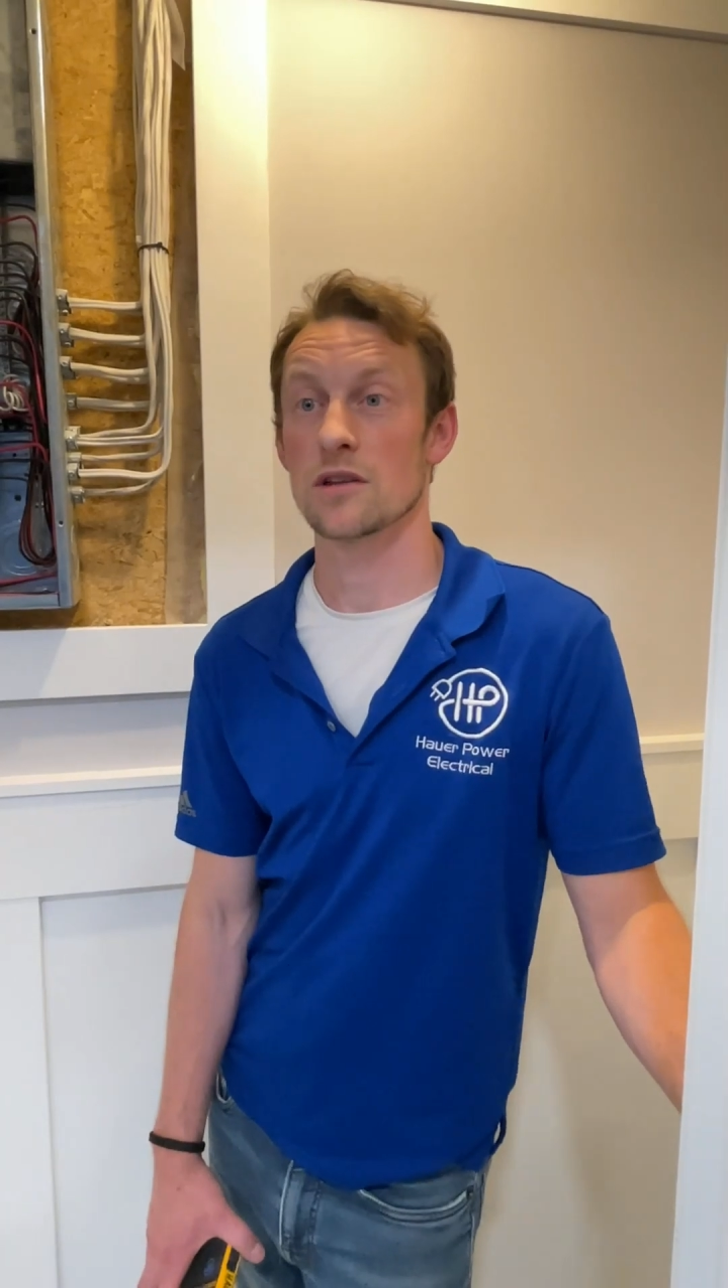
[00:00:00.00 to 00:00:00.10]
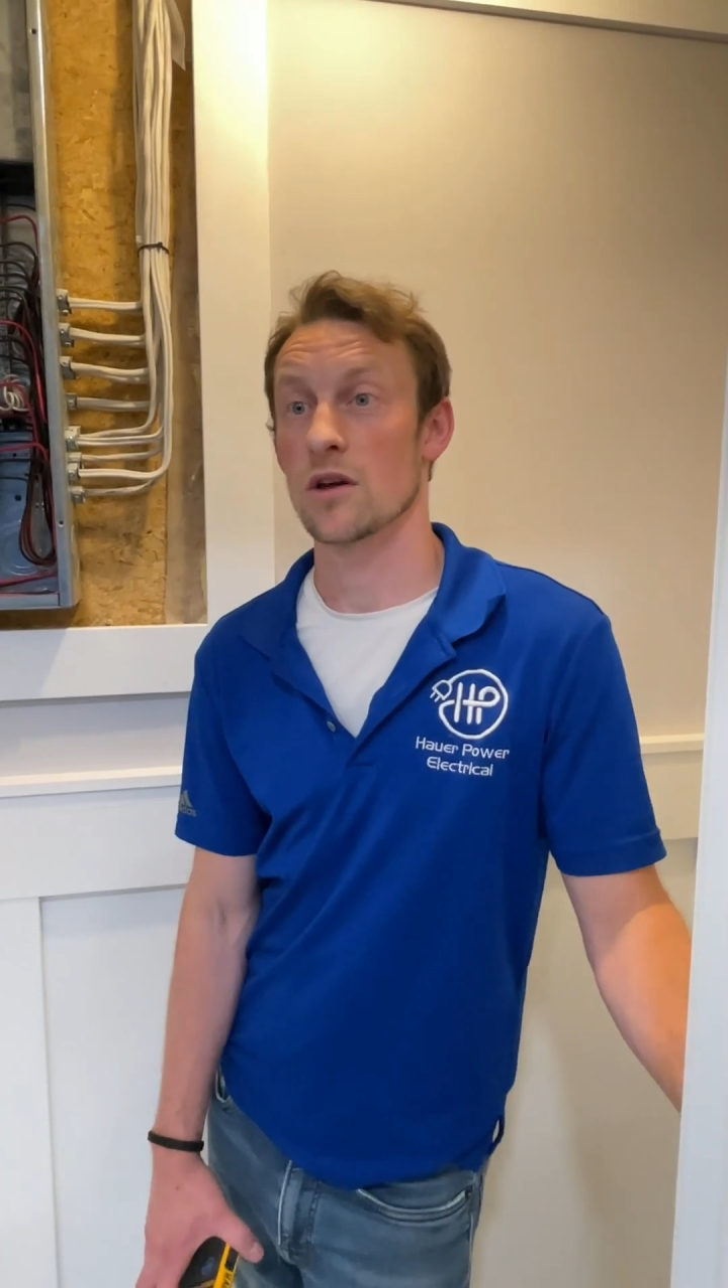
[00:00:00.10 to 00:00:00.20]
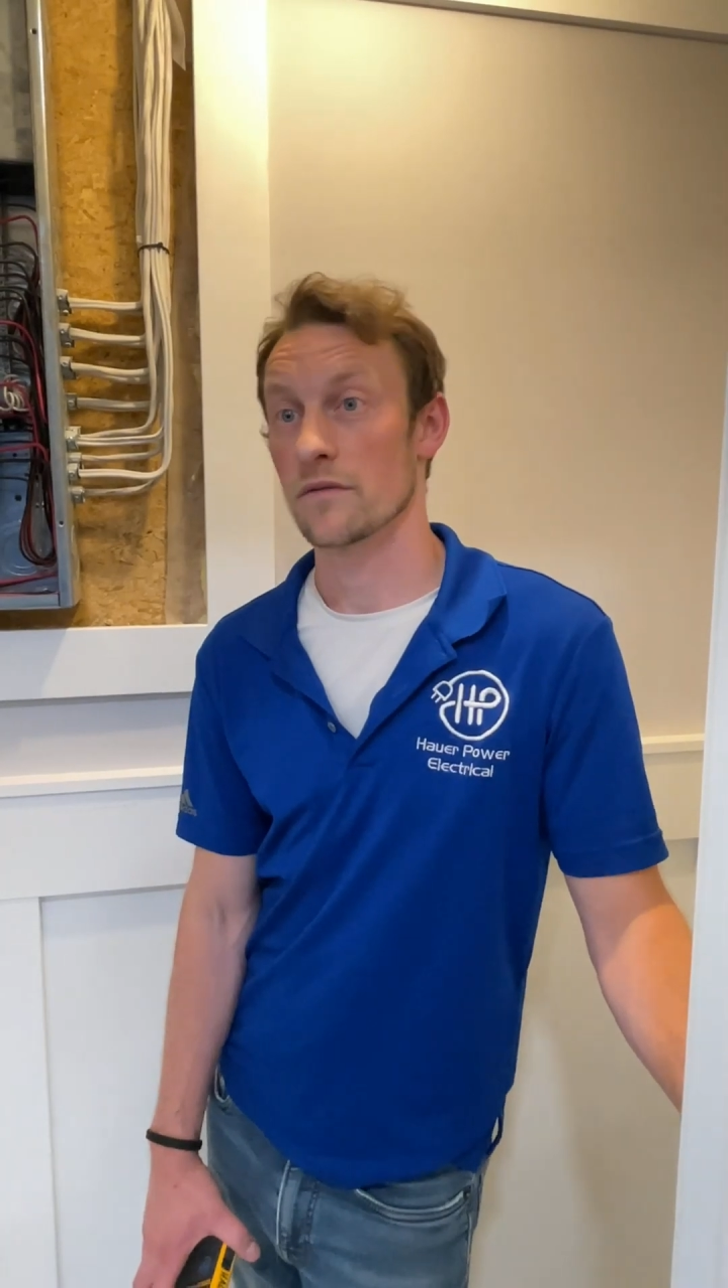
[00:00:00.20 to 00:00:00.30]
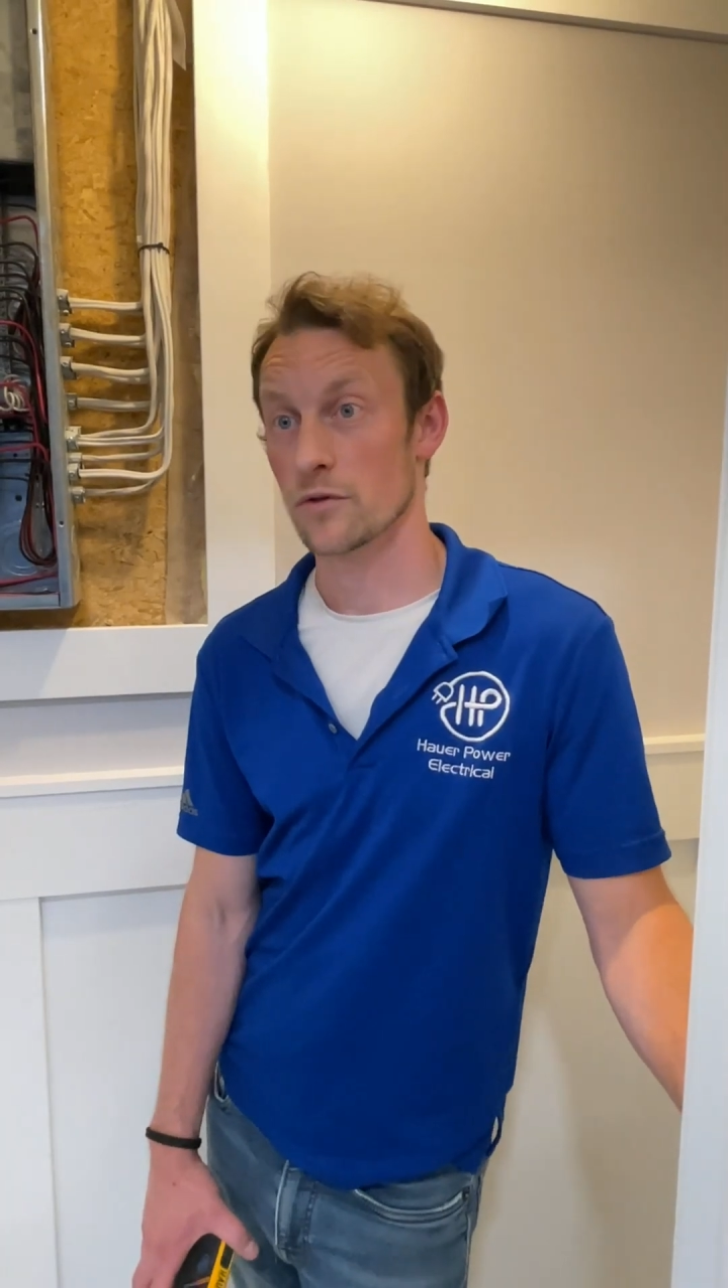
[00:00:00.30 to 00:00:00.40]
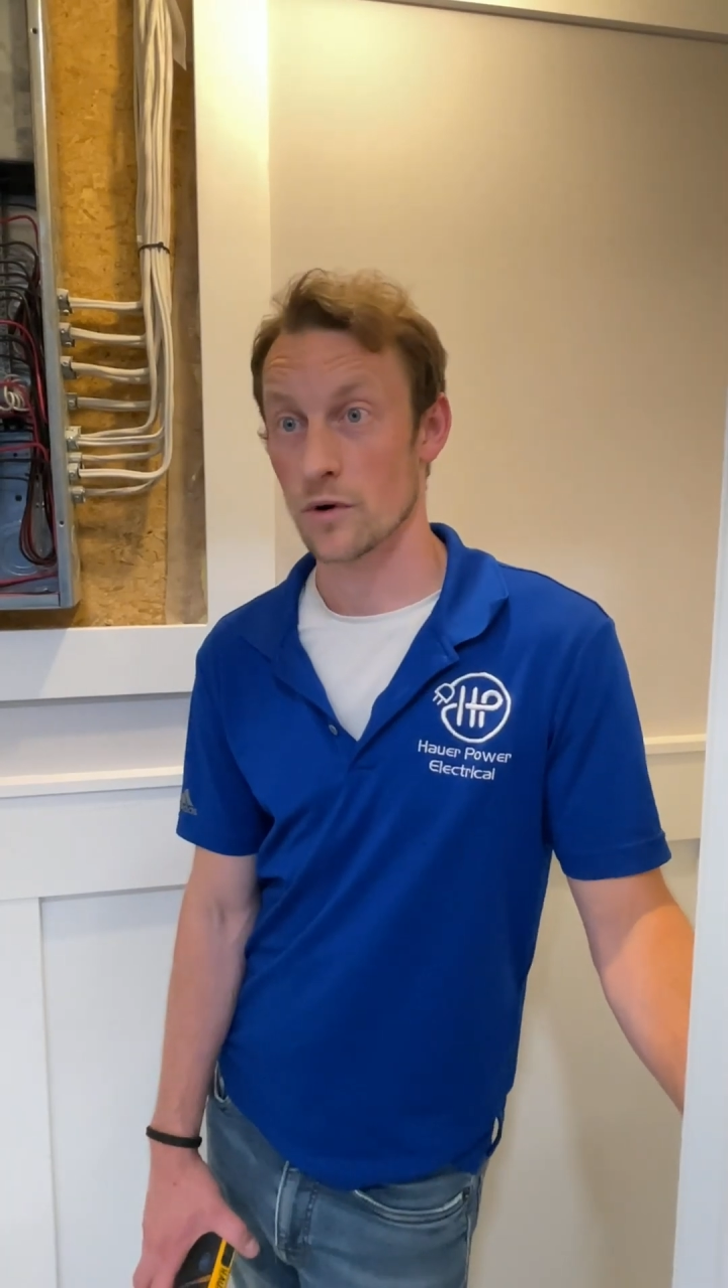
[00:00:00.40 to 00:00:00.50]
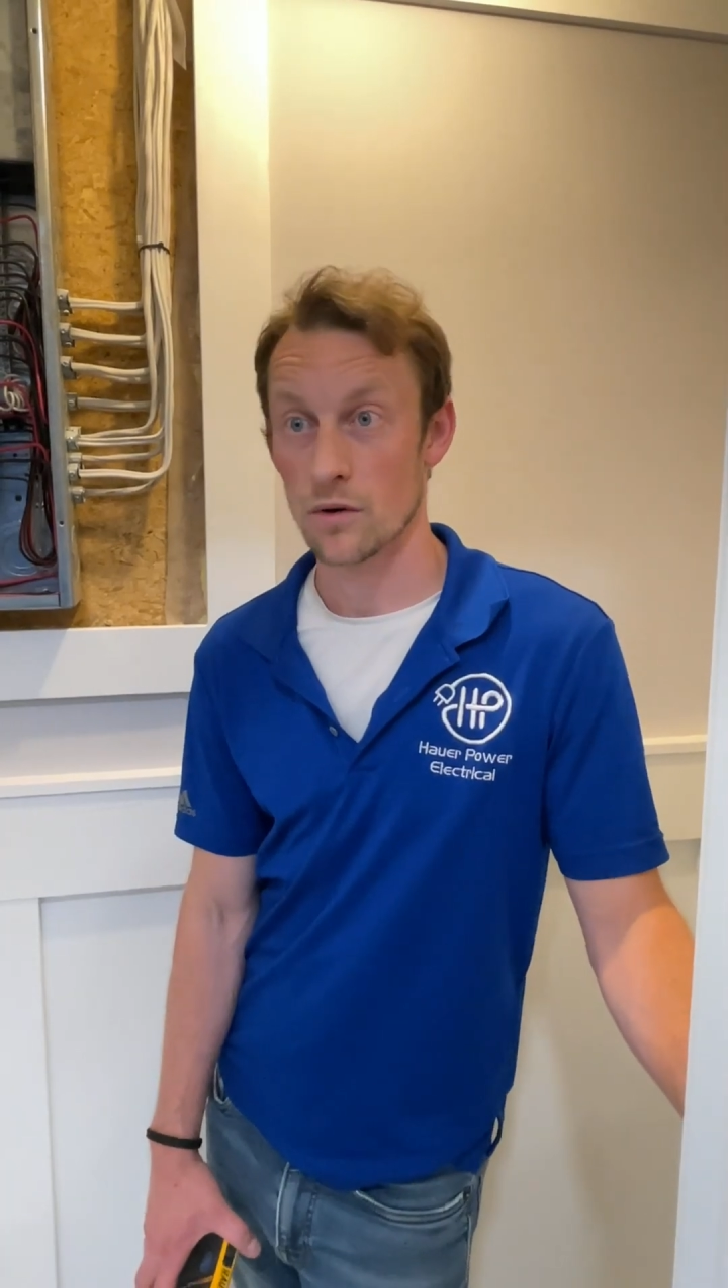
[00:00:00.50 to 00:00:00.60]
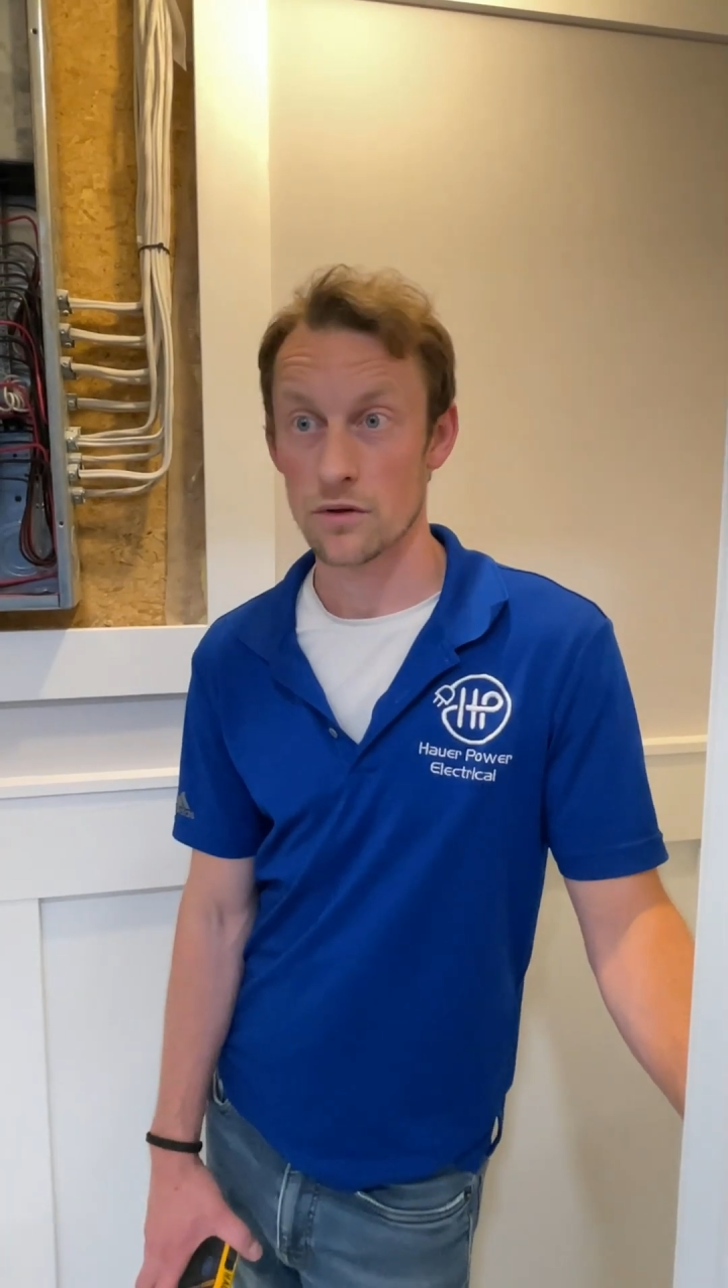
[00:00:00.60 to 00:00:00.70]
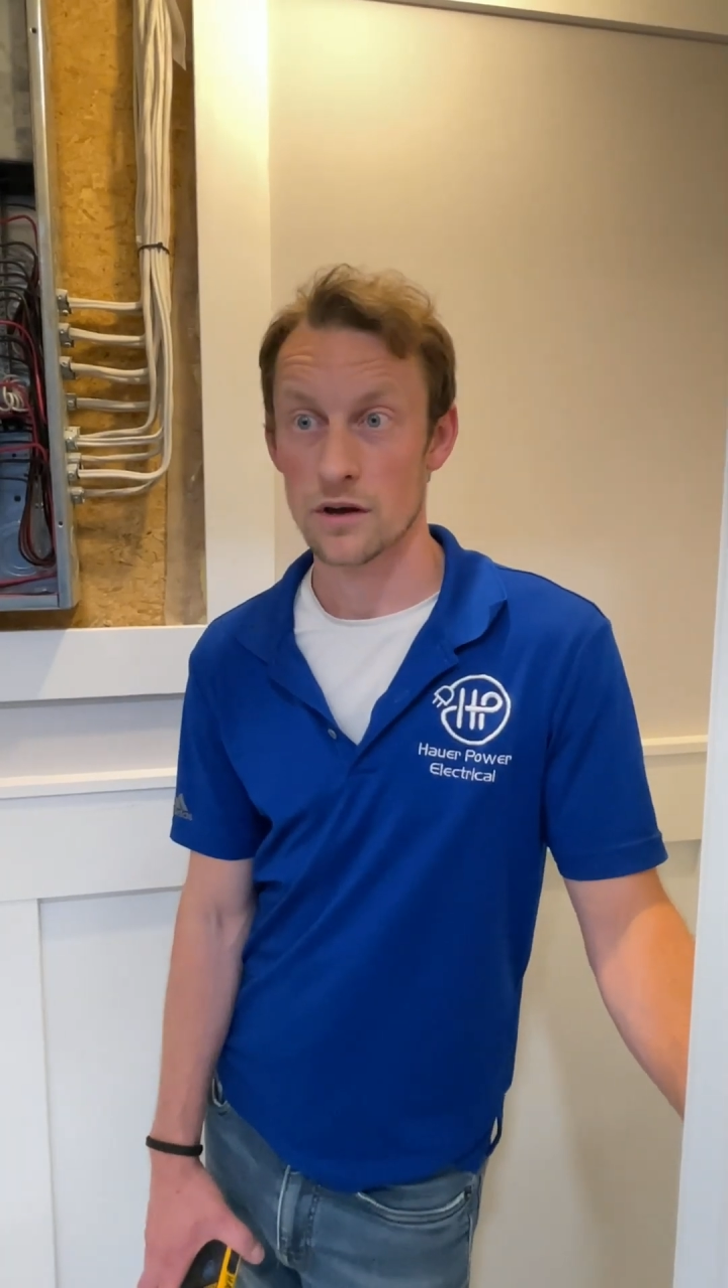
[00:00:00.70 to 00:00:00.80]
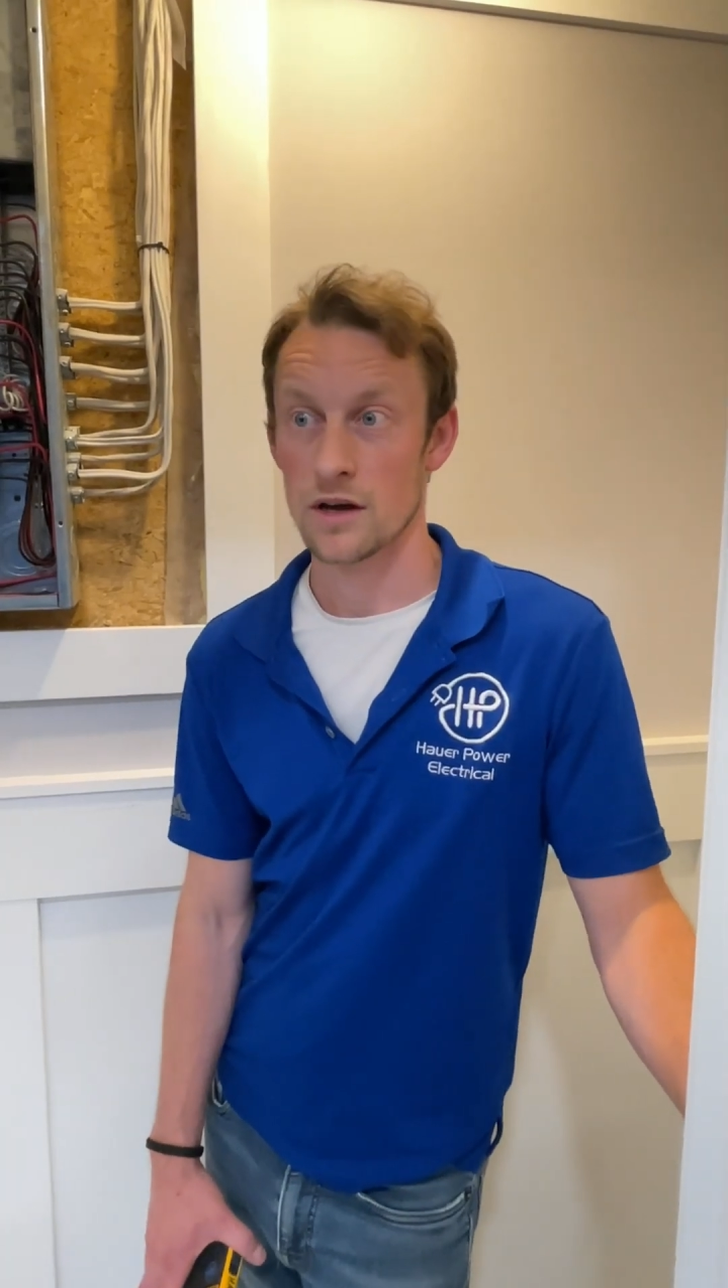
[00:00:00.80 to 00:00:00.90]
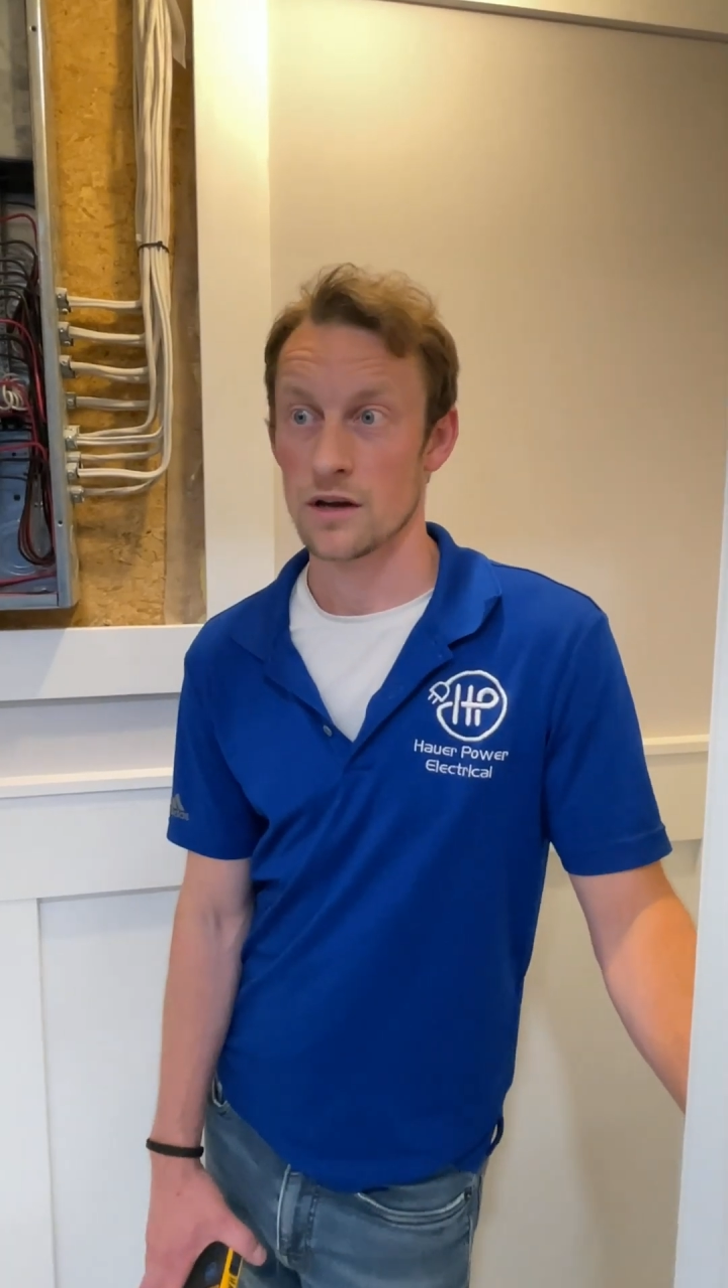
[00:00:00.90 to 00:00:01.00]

lot of growth,